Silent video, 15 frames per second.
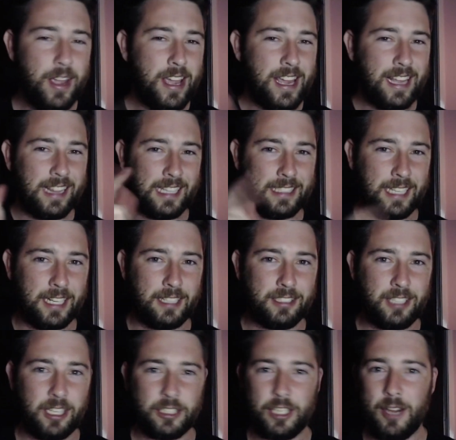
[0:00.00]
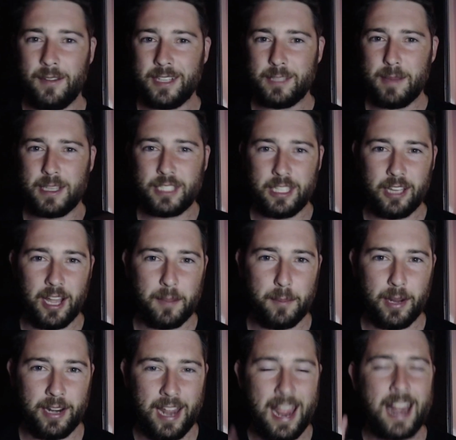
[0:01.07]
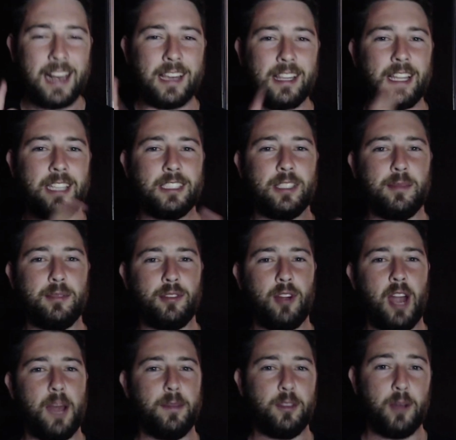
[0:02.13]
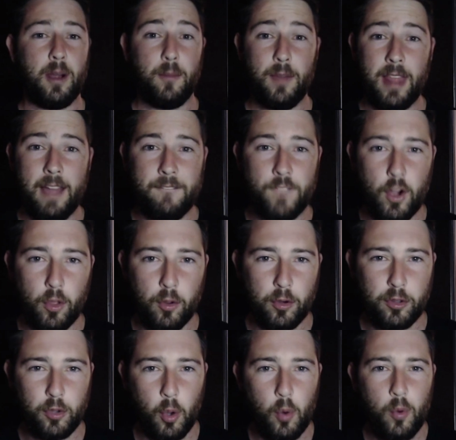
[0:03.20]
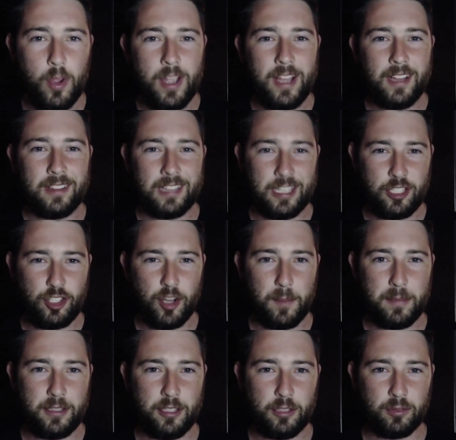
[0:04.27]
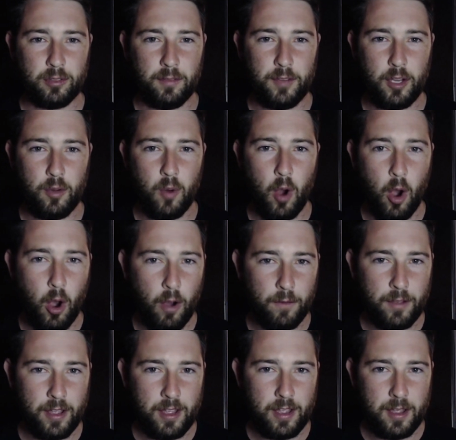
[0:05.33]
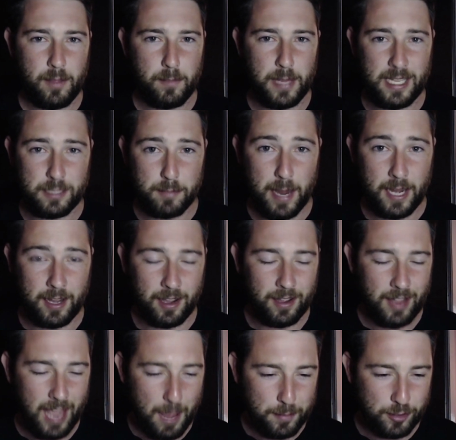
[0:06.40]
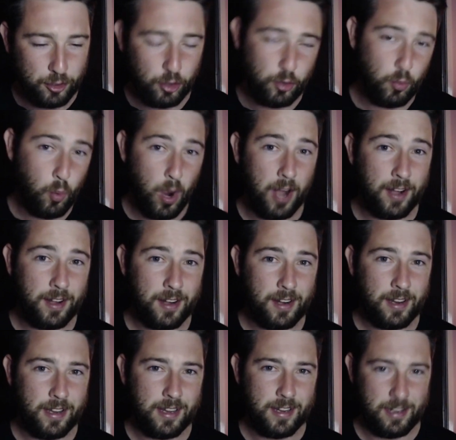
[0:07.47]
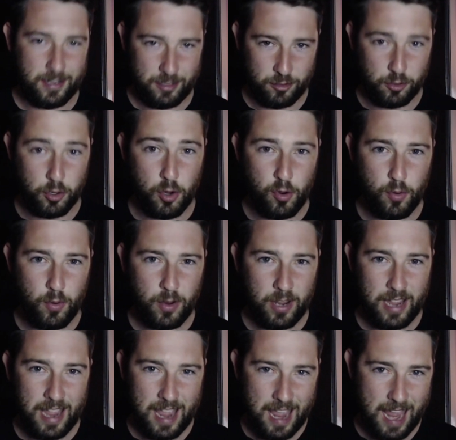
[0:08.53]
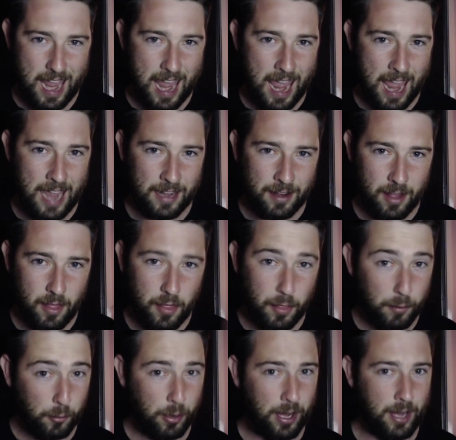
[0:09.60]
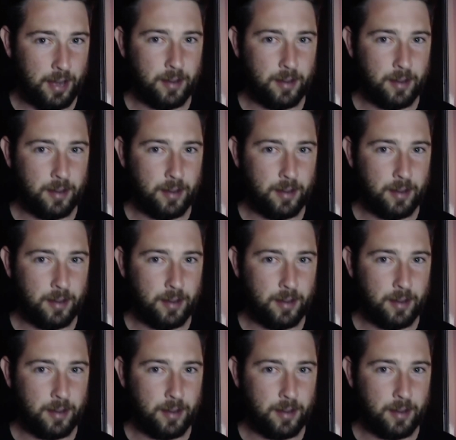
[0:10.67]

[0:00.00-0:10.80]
Let's get a discussion going. Smash that like button and click subscribe as well. And without further ado, let's jump into this review of Peacemaker, episodes 1, 2, and 3.